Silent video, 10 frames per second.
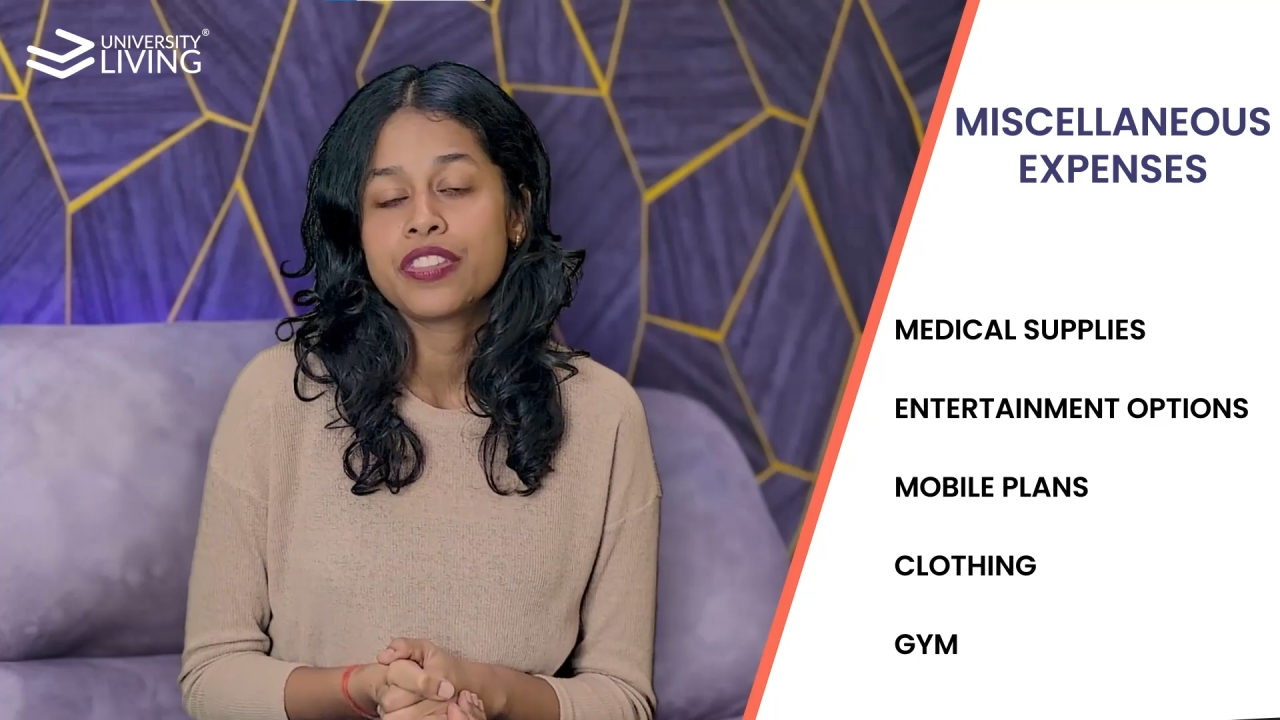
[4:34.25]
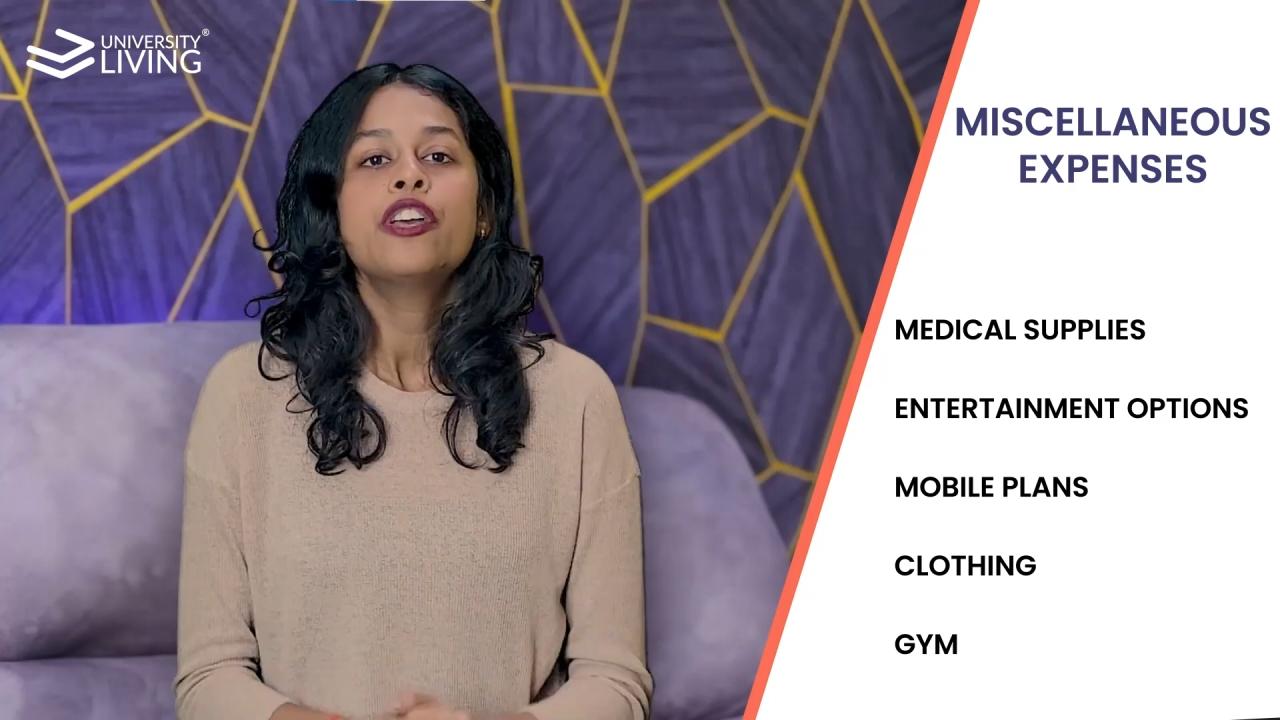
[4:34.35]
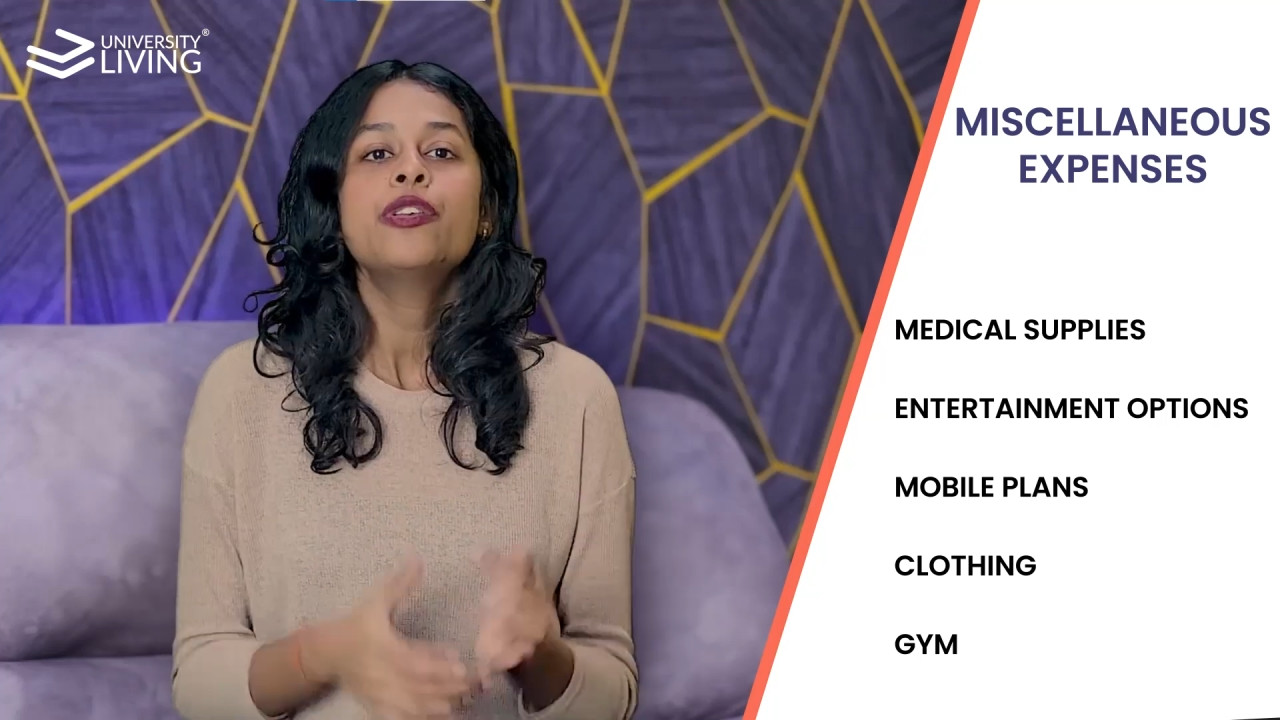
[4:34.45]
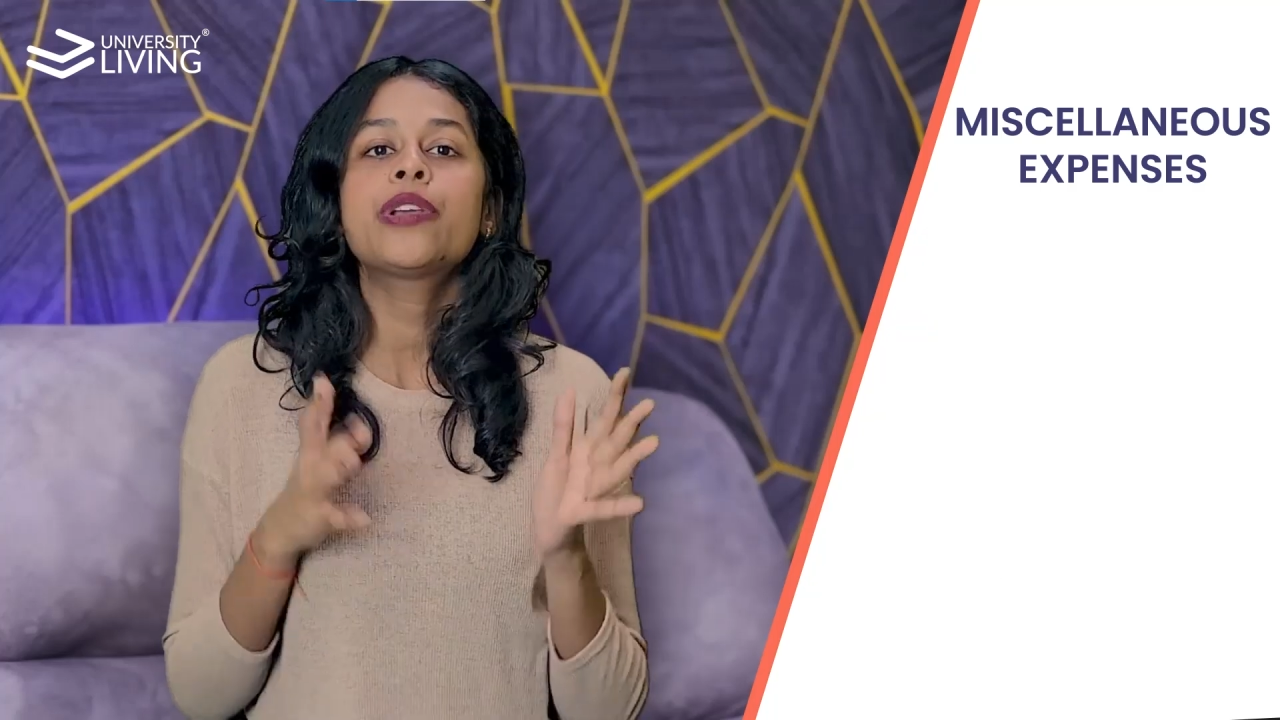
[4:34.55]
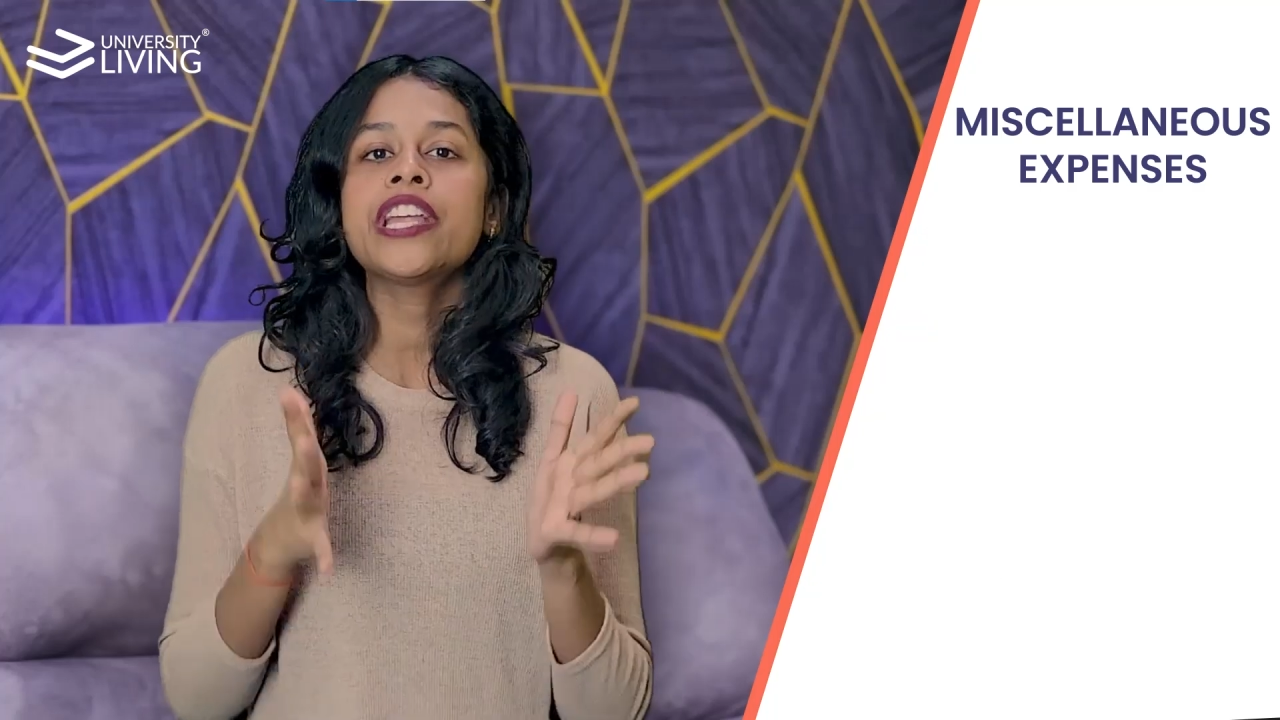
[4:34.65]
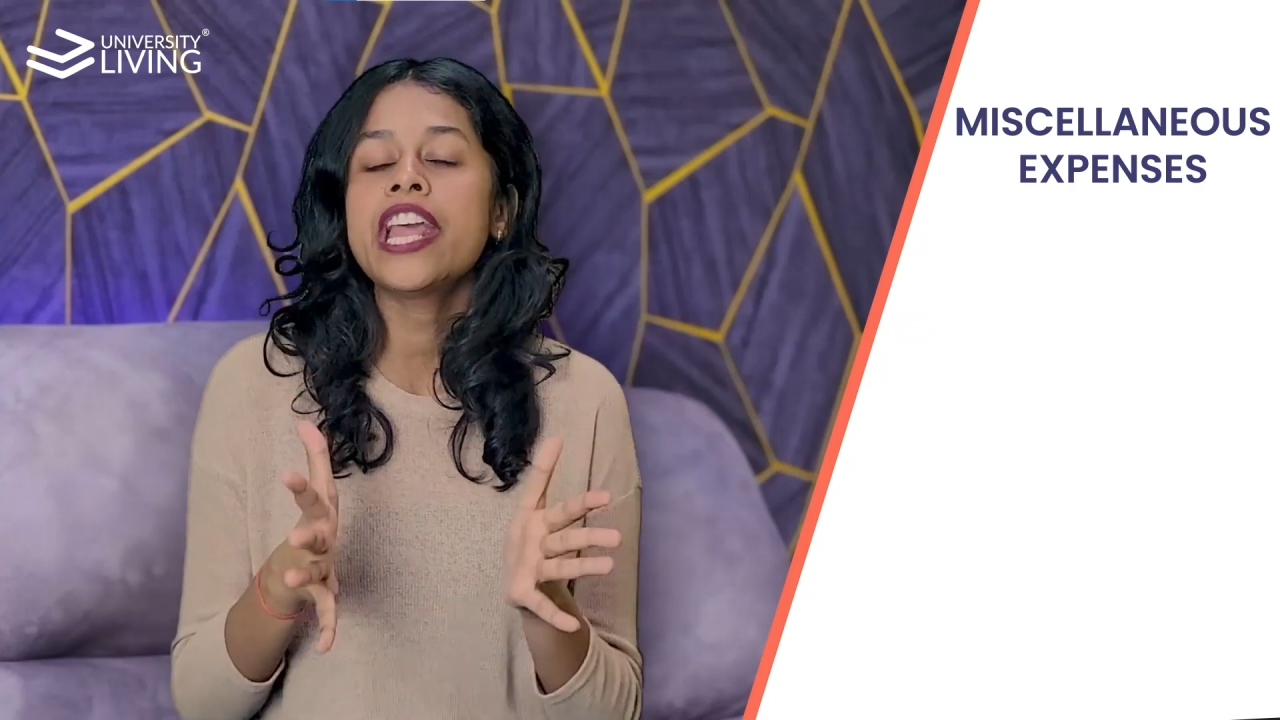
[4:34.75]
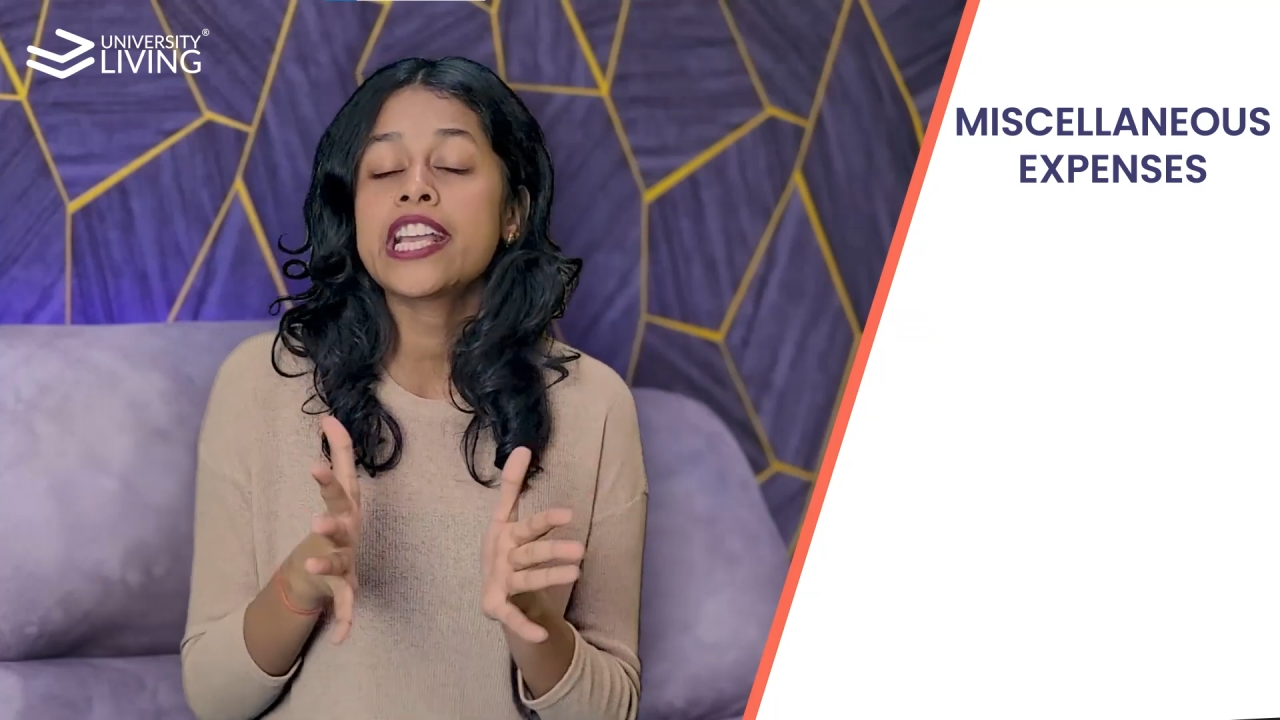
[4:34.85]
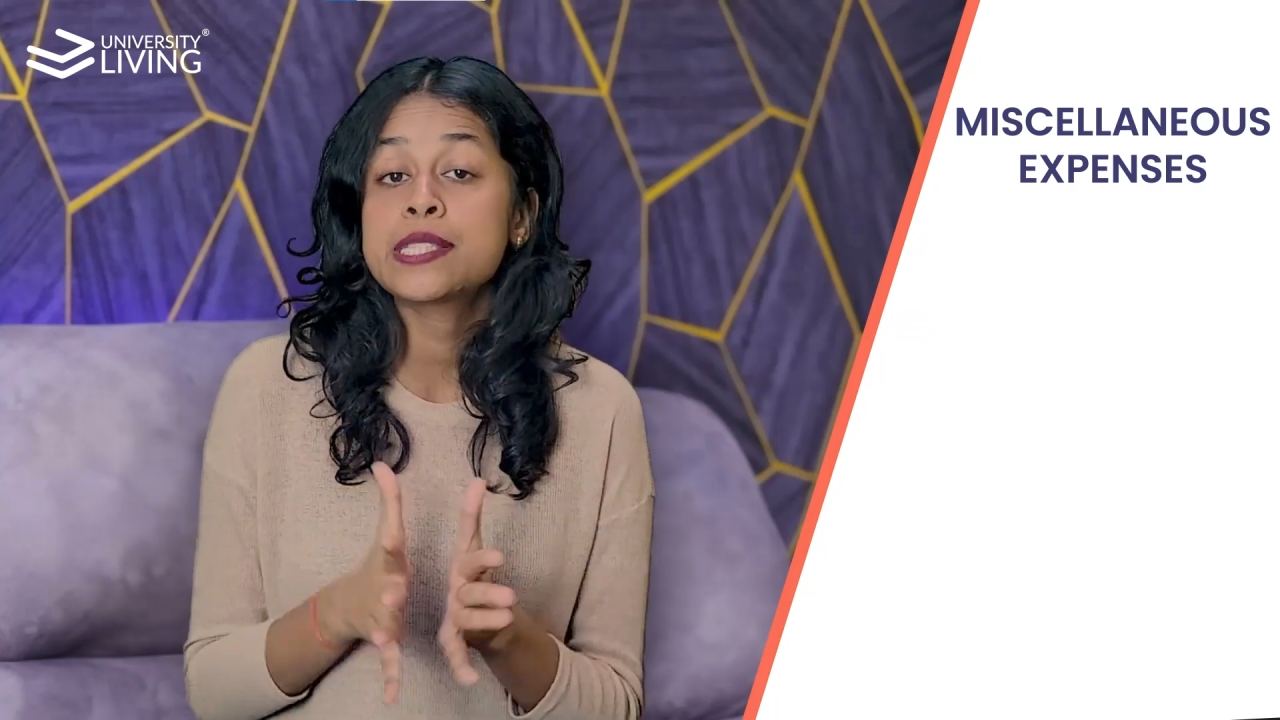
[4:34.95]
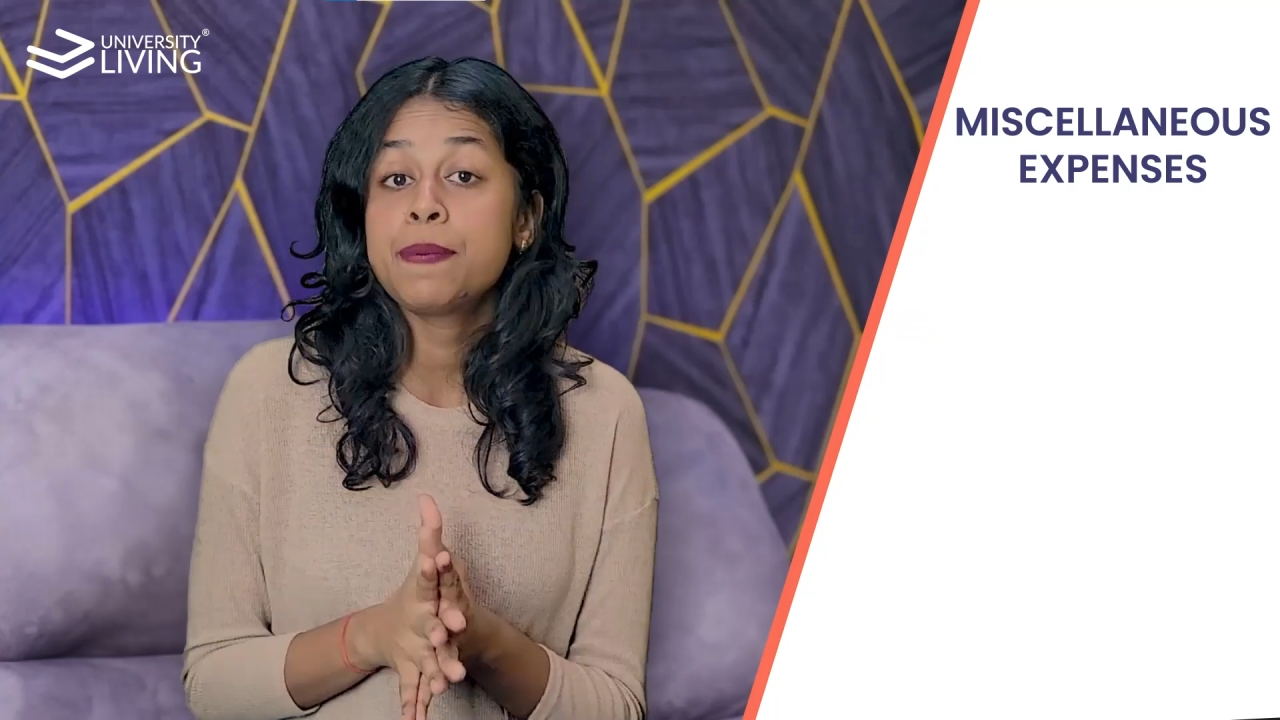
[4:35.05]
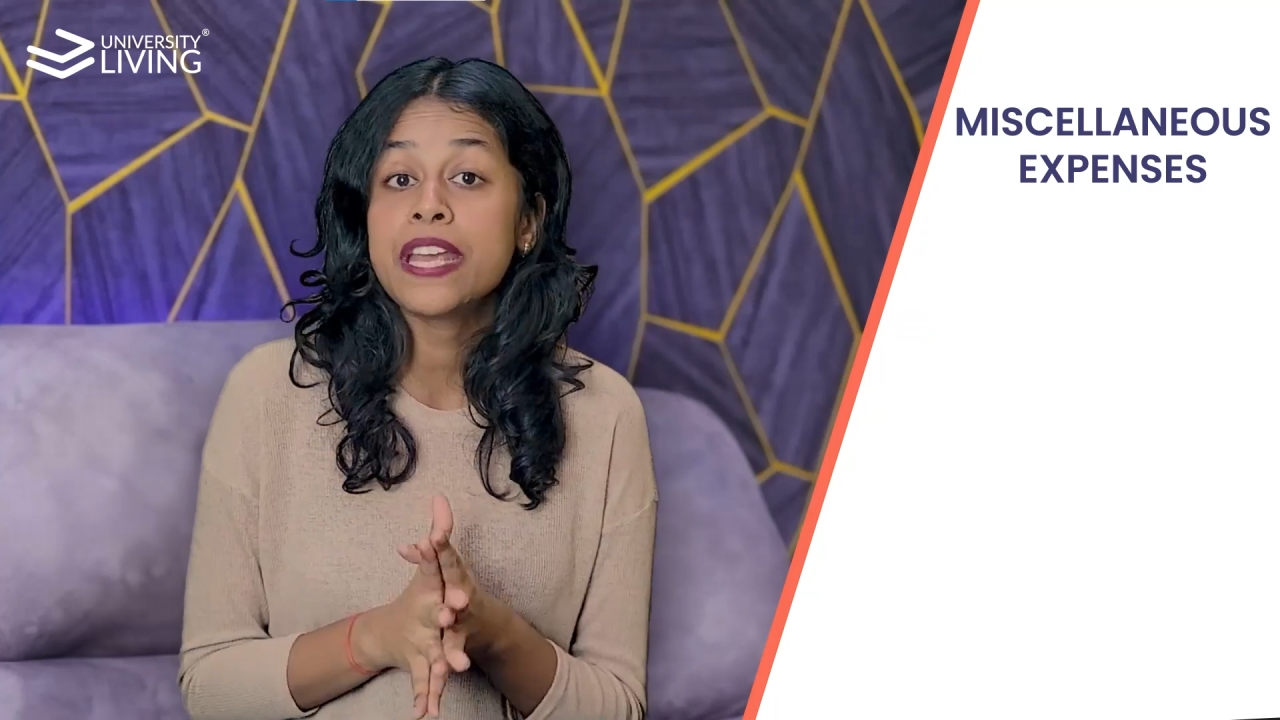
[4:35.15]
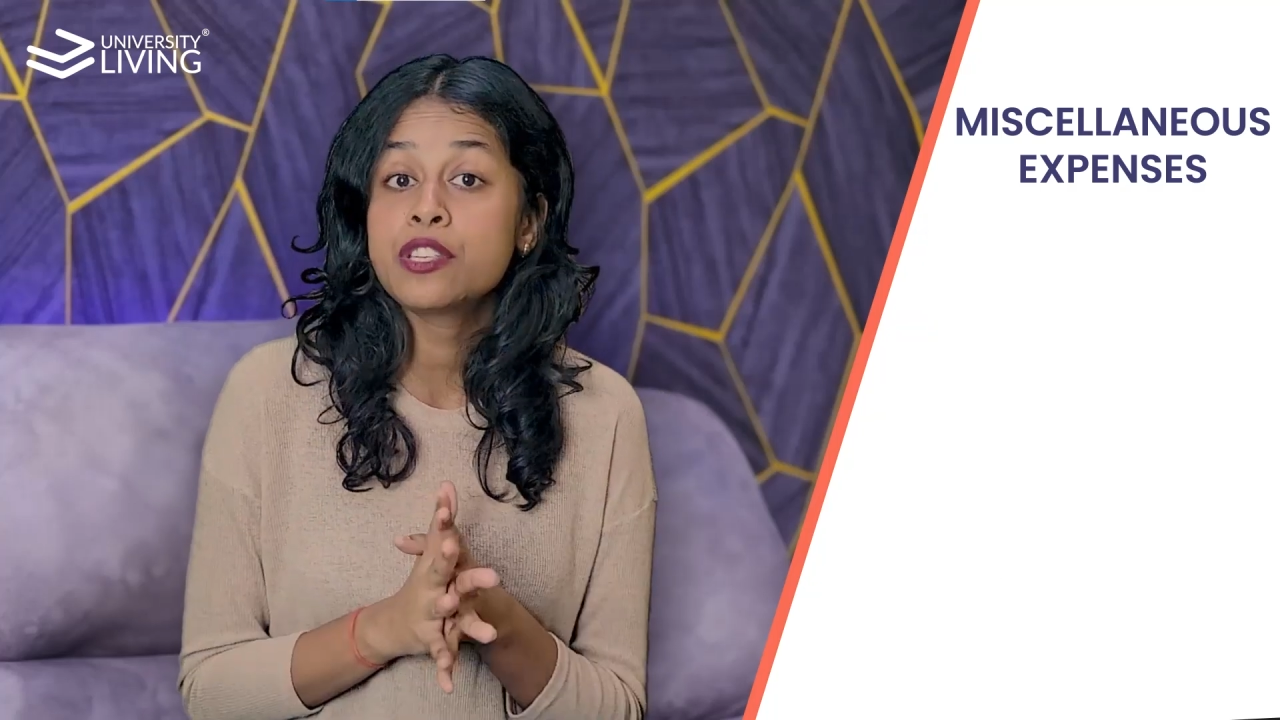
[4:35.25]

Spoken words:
you can expect